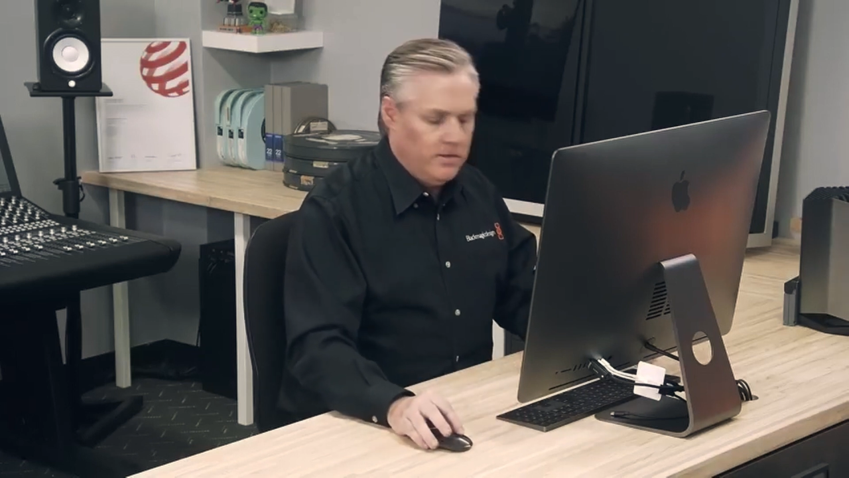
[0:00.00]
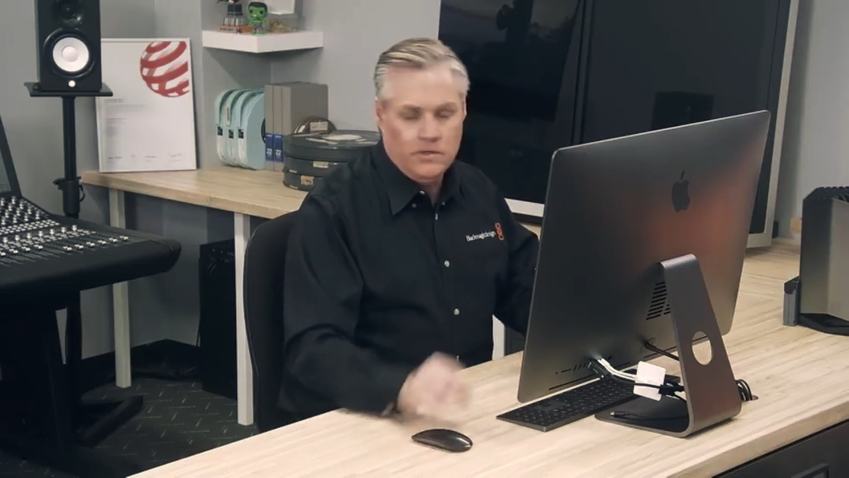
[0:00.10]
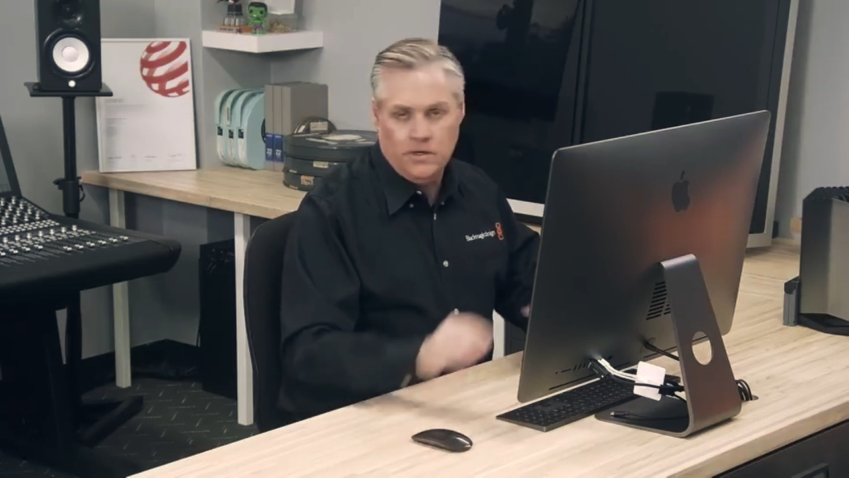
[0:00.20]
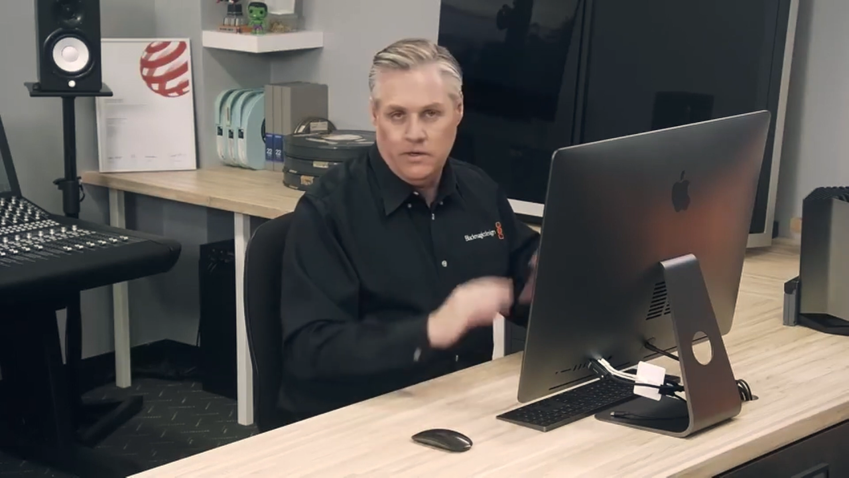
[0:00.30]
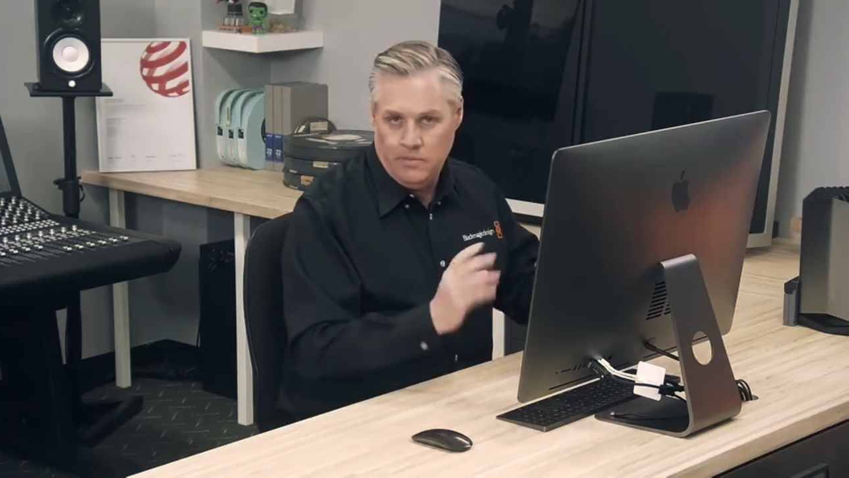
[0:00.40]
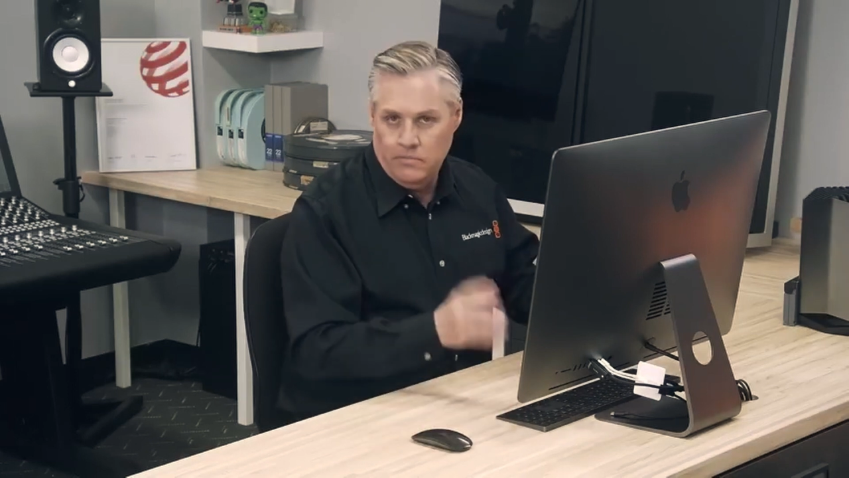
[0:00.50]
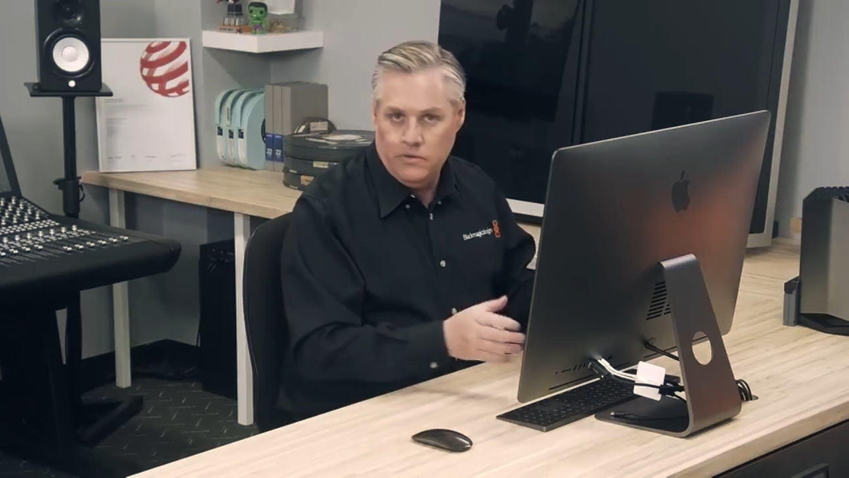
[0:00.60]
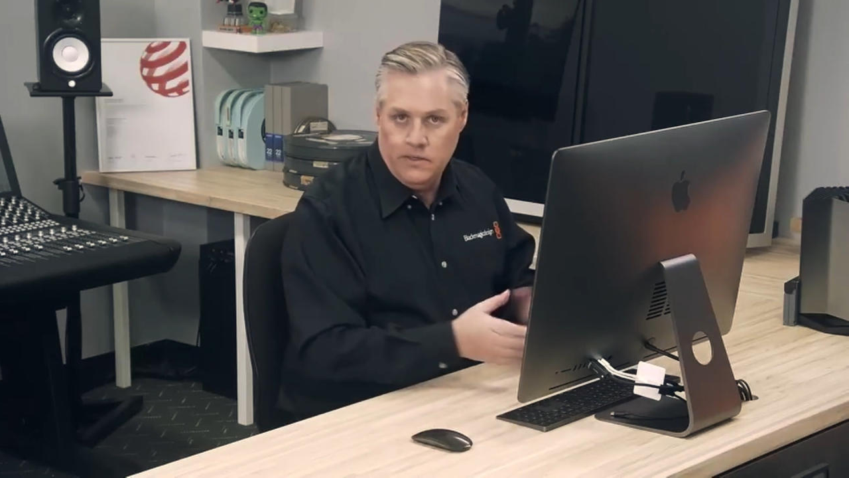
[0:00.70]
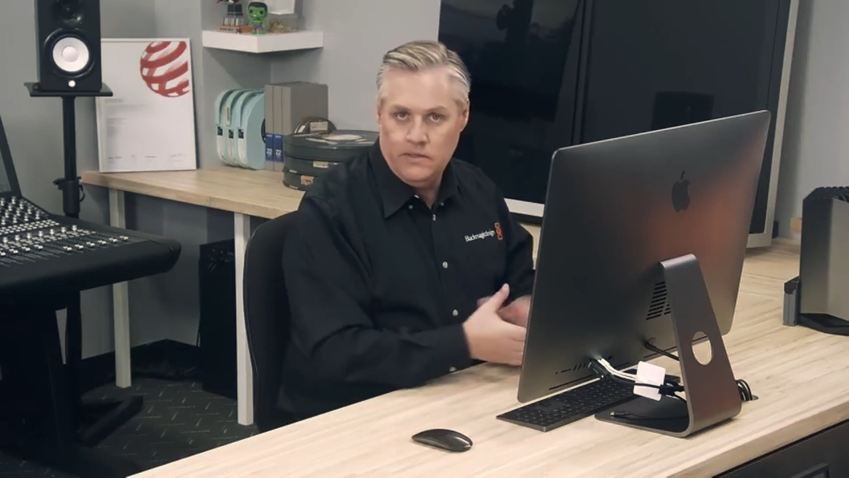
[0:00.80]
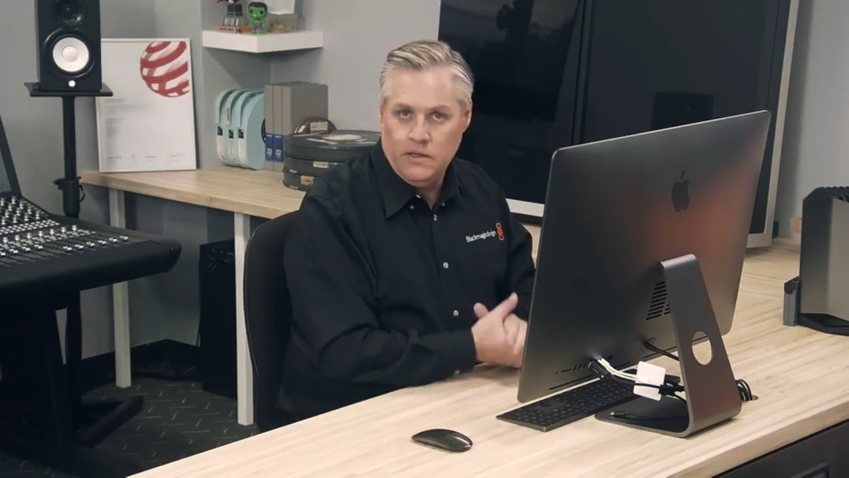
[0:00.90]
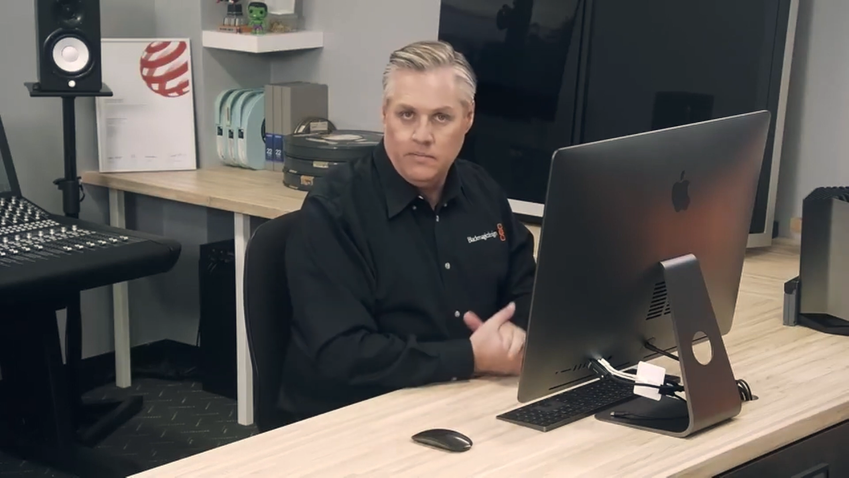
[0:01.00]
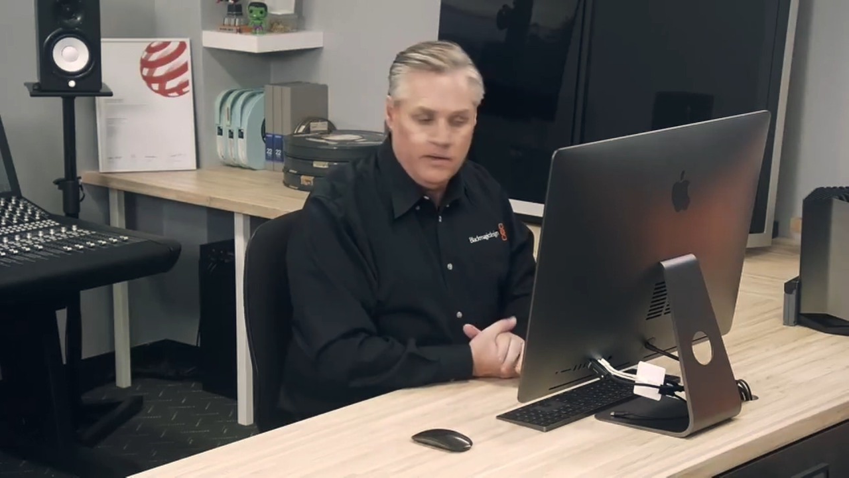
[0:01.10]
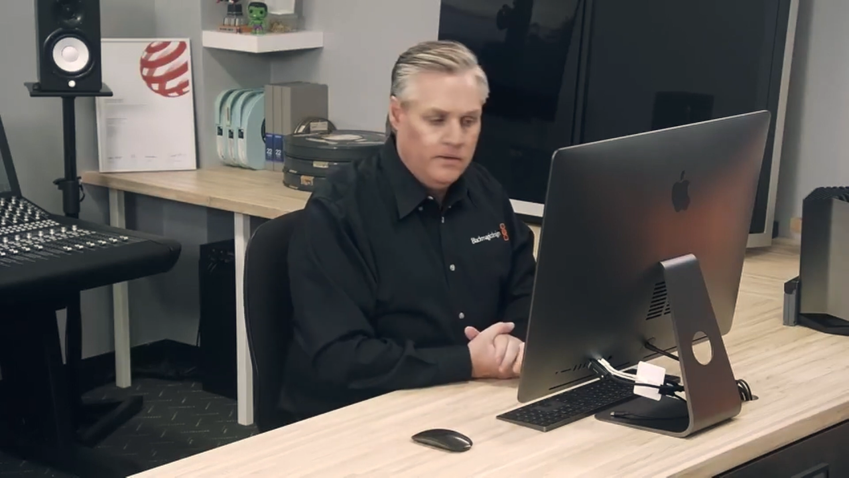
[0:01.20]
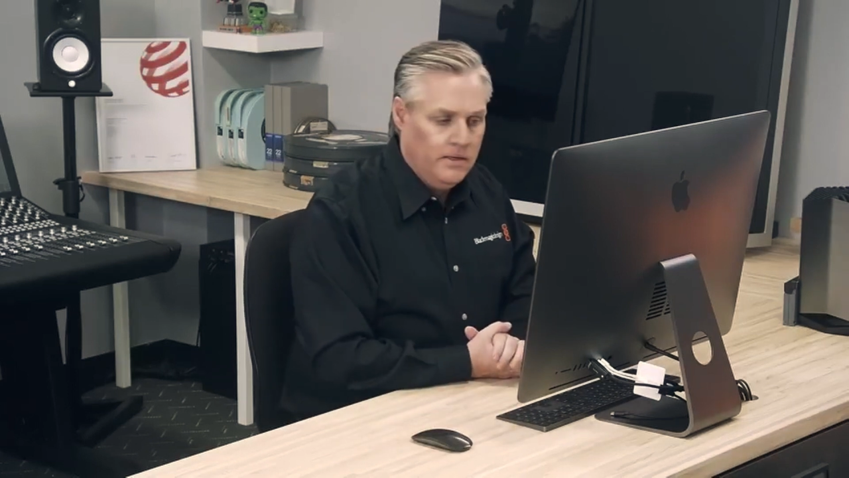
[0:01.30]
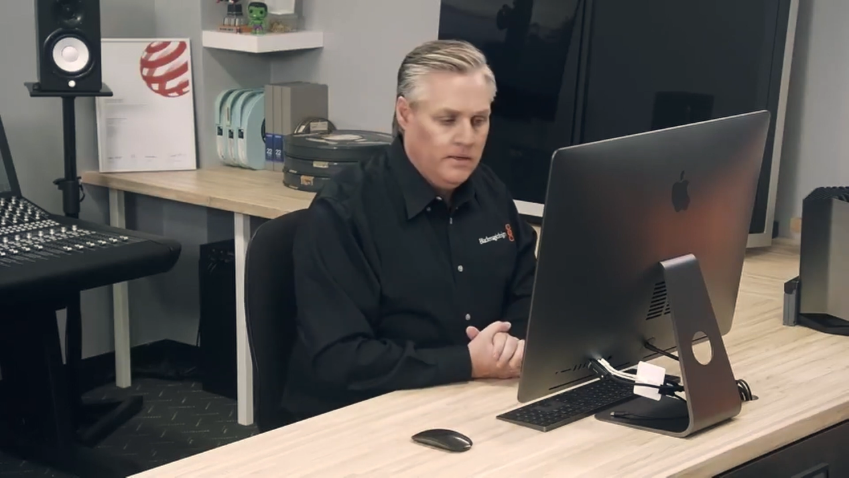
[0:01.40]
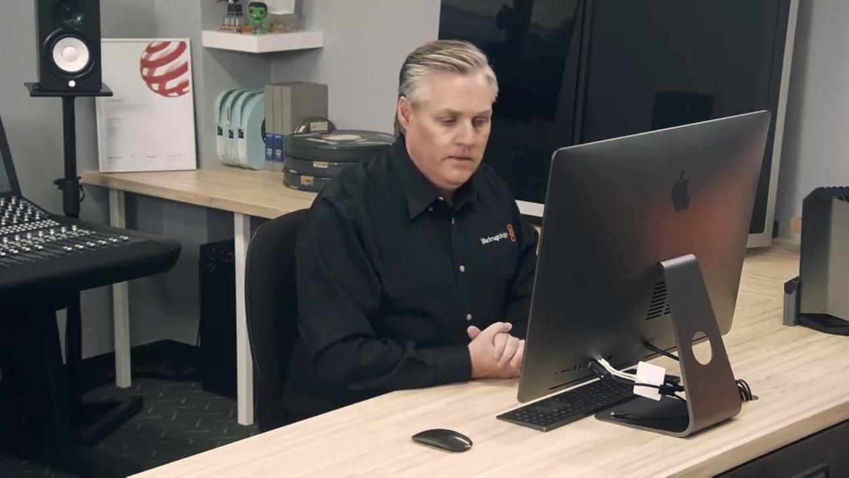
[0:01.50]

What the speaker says: that show you a bit more detail about